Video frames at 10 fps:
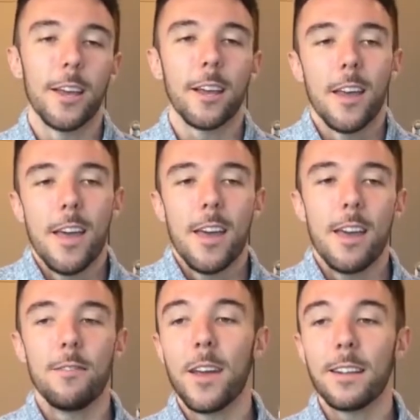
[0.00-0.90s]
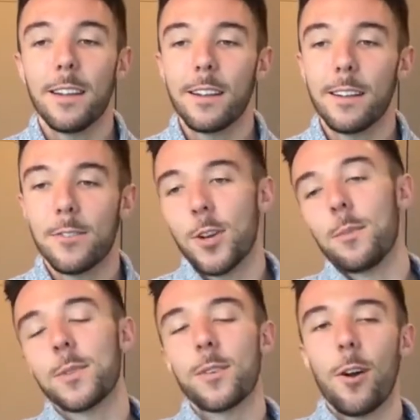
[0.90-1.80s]
Like if they needed a
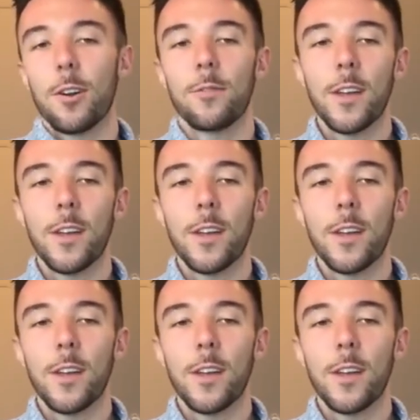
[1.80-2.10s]
jump starter,